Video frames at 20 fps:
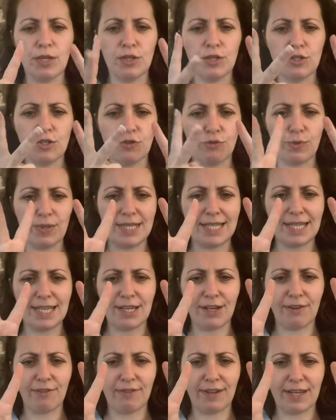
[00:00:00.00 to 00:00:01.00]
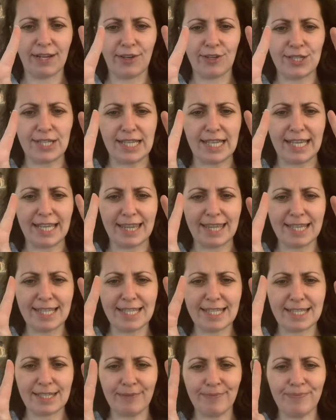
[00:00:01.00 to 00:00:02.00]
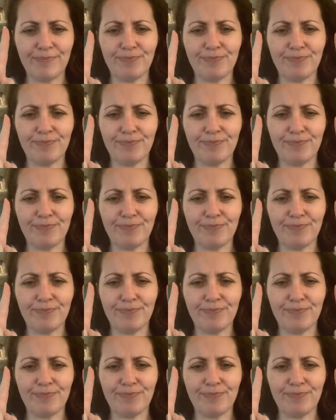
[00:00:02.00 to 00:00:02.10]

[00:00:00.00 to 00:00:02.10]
So if we take our fingers like this,